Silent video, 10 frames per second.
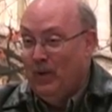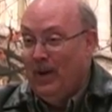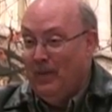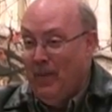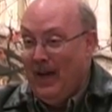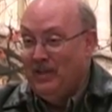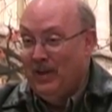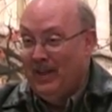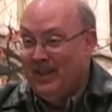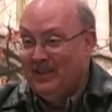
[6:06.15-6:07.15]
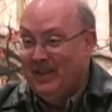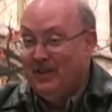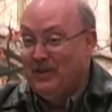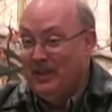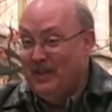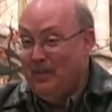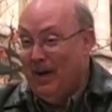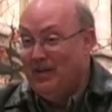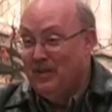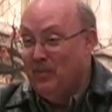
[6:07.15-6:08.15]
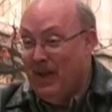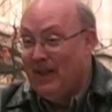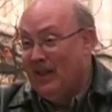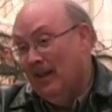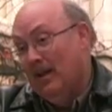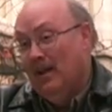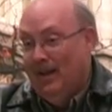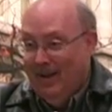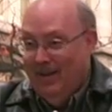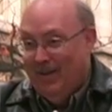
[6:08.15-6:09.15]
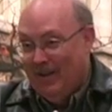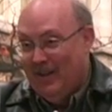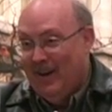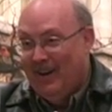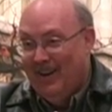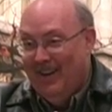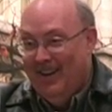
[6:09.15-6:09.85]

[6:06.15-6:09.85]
You're not imagining this. There's 60 pounds of metal right there,